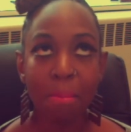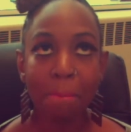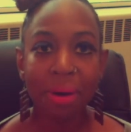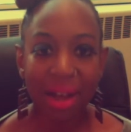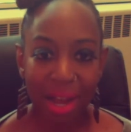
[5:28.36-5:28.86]

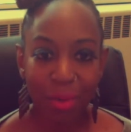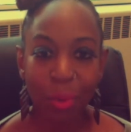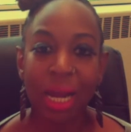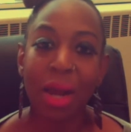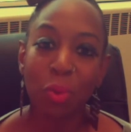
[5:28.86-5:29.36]
But
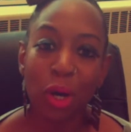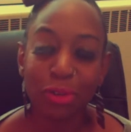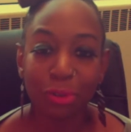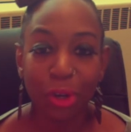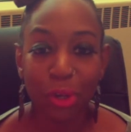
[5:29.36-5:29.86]
what I want
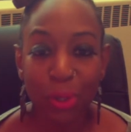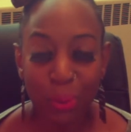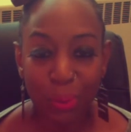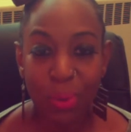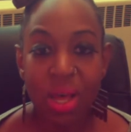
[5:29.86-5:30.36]
for
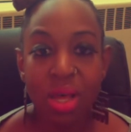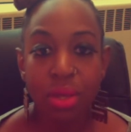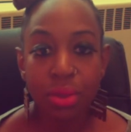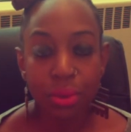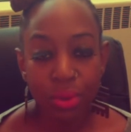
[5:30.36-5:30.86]
you,
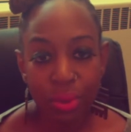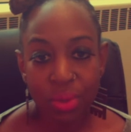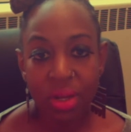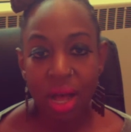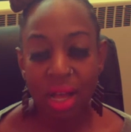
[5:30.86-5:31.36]
through
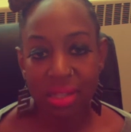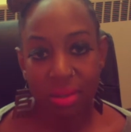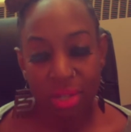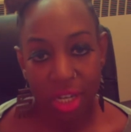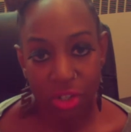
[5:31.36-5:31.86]
the
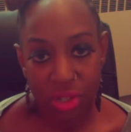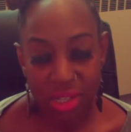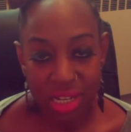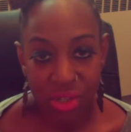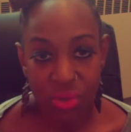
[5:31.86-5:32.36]
consultations
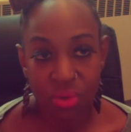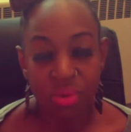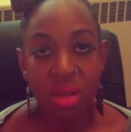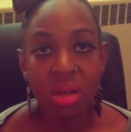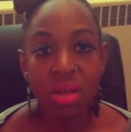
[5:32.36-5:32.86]
I do,
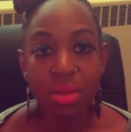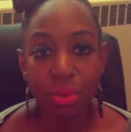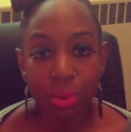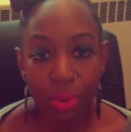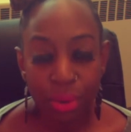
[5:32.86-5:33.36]

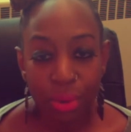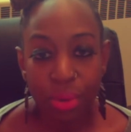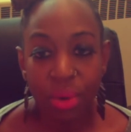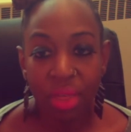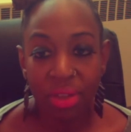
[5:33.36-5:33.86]

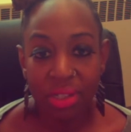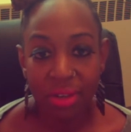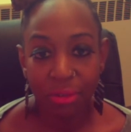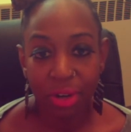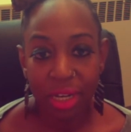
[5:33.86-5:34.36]
through the
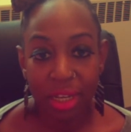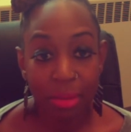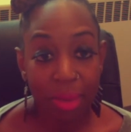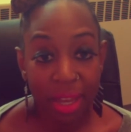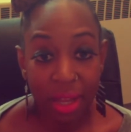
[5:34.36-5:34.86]
different
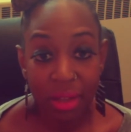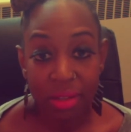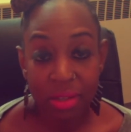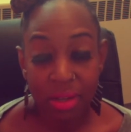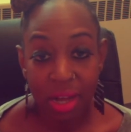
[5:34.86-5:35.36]

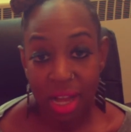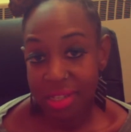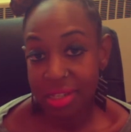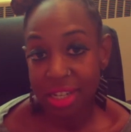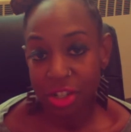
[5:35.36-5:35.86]
emails,
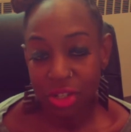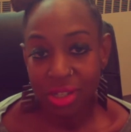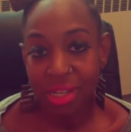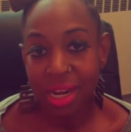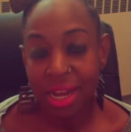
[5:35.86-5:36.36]
consultations
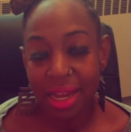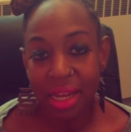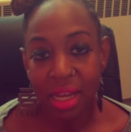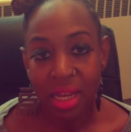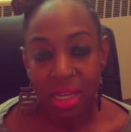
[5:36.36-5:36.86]
that I
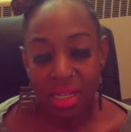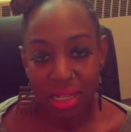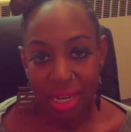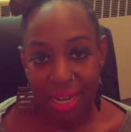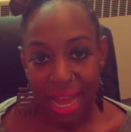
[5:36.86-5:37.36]

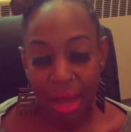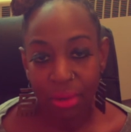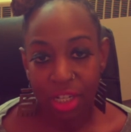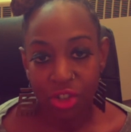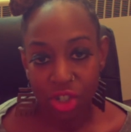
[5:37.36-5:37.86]
send out
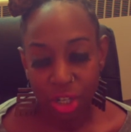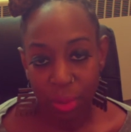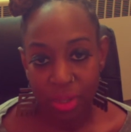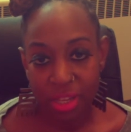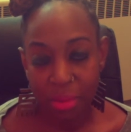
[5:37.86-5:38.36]
and share
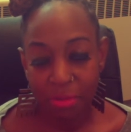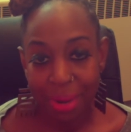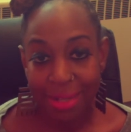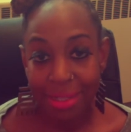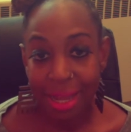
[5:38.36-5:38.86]
with some of my
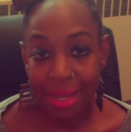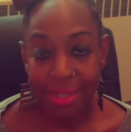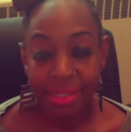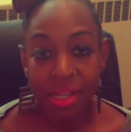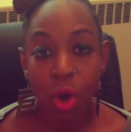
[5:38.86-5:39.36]

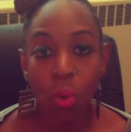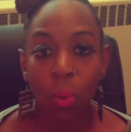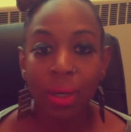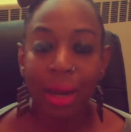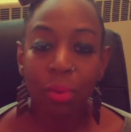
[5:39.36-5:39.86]
clients,
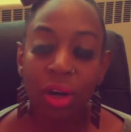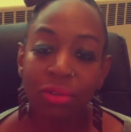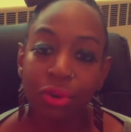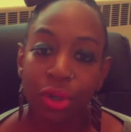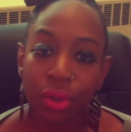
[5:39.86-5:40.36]
what I want
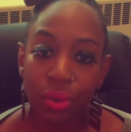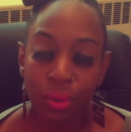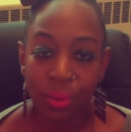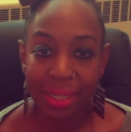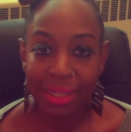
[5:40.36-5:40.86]
for
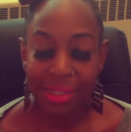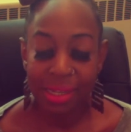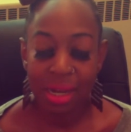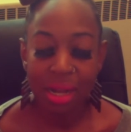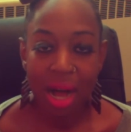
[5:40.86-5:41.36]
you is
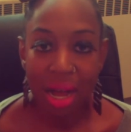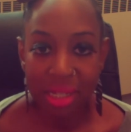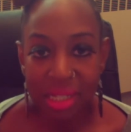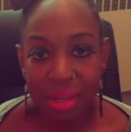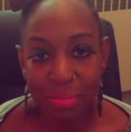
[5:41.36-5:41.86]
a
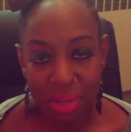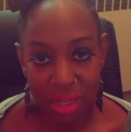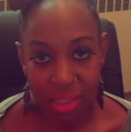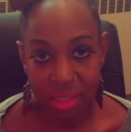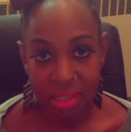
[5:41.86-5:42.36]
constant
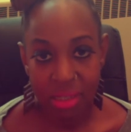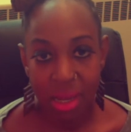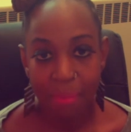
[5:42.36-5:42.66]
peace.